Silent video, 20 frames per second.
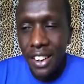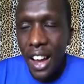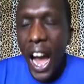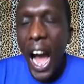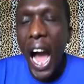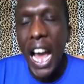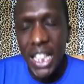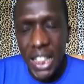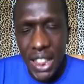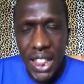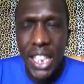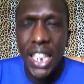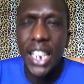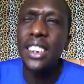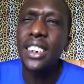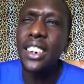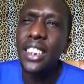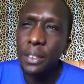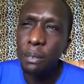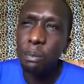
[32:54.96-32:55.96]
I
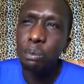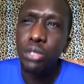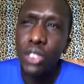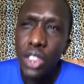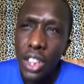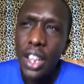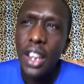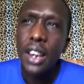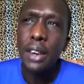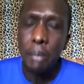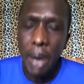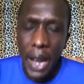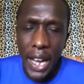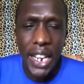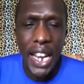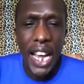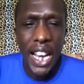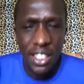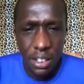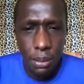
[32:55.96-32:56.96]
think my
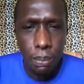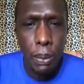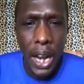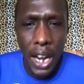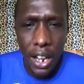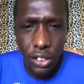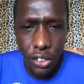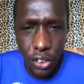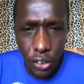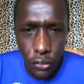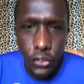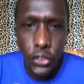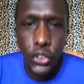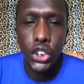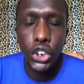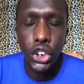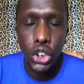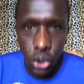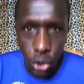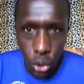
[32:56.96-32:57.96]
next marathon for
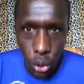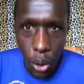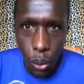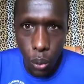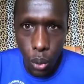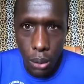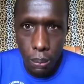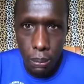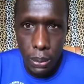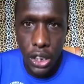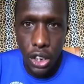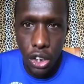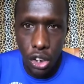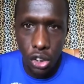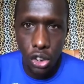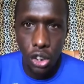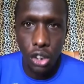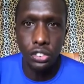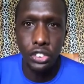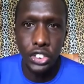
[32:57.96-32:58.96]
sure would be
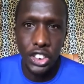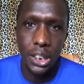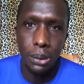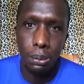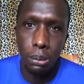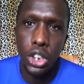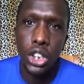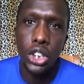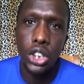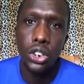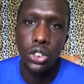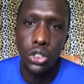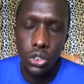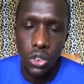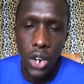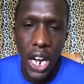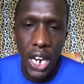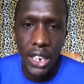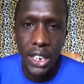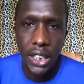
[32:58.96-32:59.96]
comfortably
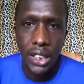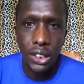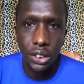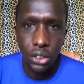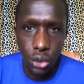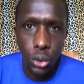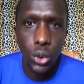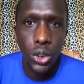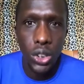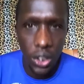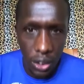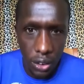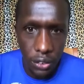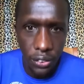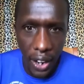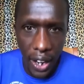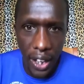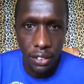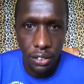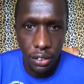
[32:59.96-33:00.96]
running a
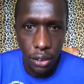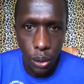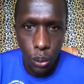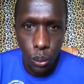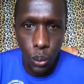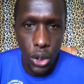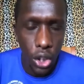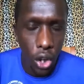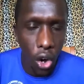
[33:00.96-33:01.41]
235 with